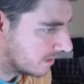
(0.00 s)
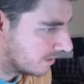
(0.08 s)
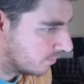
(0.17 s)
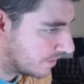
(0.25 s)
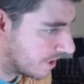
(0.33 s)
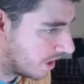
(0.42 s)

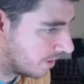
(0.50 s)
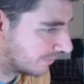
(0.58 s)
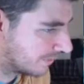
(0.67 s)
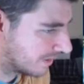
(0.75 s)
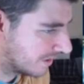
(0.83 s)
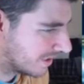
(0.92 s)
We can't
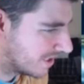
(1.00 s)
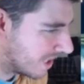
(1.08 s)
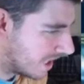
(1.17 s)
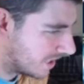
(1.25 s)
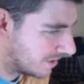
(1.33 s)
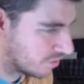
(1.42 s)

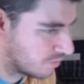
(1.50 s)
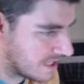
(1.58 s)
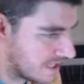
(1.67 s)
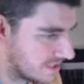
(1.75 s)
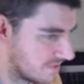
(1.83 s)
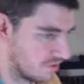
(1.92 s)
guide the
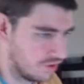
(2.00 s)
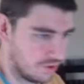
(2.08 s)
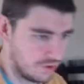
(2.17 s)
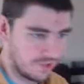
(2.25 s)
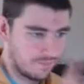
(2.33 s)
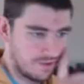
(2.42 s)
creatives to do
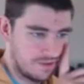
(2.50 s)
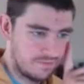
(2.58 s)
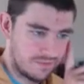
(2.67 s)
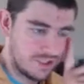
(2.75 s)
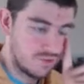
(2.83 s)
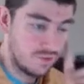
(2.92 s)
something.
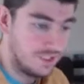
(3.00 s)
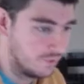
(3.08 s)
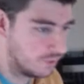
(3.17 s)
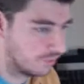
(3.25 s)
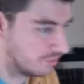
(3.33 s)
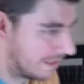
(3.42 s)
It's really
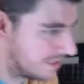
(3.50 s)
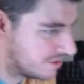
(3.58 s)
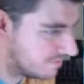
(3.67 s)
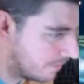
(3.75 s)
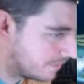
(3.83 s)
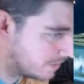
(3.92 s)
difficult to manage
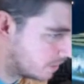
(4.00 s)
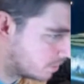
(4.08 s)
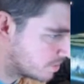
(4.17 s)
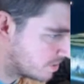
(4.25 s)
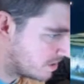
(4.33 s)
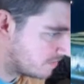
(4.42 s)
very
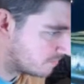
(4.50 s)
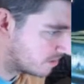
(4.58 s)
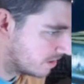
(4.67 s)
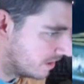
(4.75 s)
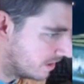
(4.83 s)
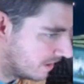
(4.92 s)
large teams.
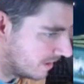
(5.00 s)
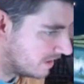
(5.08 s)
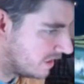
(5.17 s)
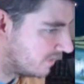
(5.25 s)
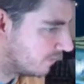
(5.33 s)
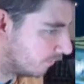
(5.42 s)

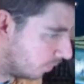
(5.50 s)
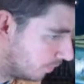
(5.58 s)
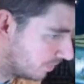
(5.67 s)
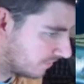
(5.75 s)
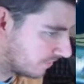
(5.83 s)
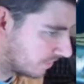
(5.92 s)
It's even more
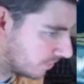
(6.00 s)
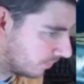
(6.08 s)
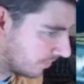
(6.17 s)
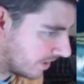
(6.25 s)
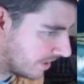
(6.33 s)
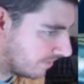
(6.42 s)

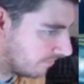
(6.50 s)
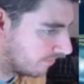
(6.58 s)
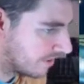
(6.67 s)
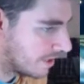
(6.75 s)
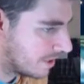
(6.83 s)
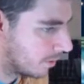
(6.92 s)
difficult if
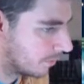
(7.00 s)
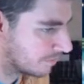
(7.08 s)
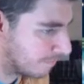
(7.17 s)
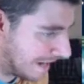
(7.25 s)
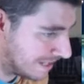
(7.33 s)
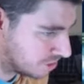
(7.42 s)
they're not
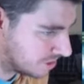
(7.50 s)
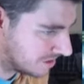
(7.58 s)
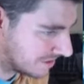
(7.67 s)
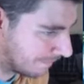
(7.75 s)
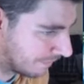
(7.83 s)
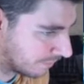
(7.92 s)
passionate
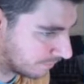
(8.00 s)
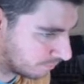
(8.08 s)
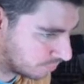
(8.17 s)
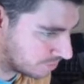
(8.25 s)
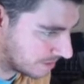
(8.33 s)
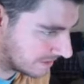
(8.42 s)
about the
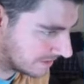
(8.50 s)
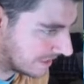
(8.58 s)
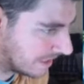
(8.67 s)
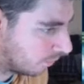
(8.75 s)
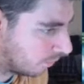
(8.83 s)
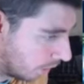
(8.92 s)
project they
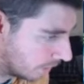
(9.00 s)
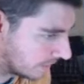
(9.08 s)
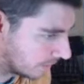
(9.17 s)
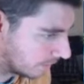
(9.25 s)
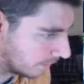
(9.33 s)
are working on.